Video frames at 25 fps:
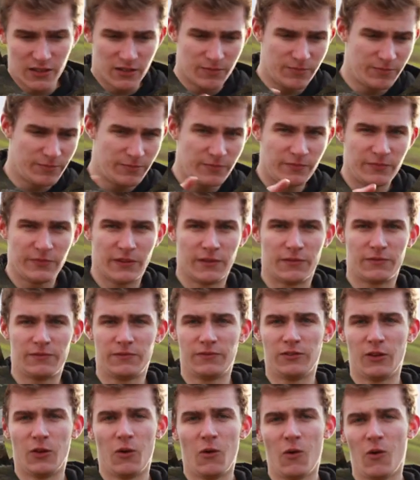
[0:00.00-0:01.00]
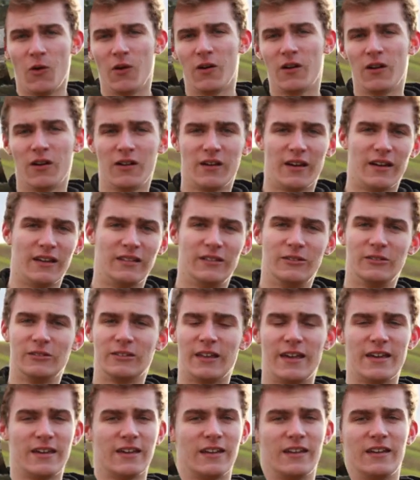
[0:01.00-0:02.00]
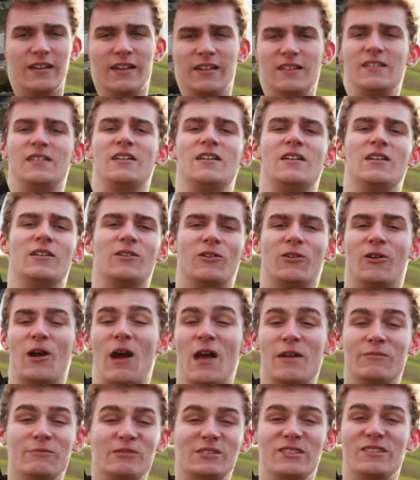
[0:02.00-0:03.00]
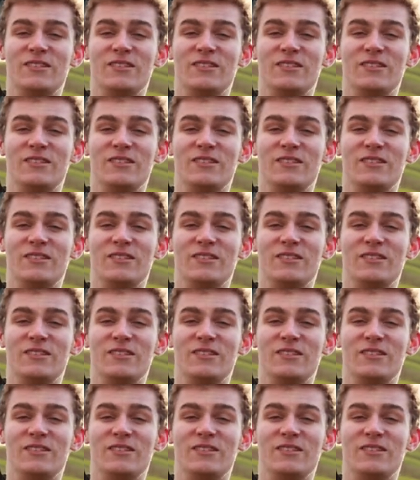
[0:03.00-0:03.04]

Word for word: the the floor. It looked like a crime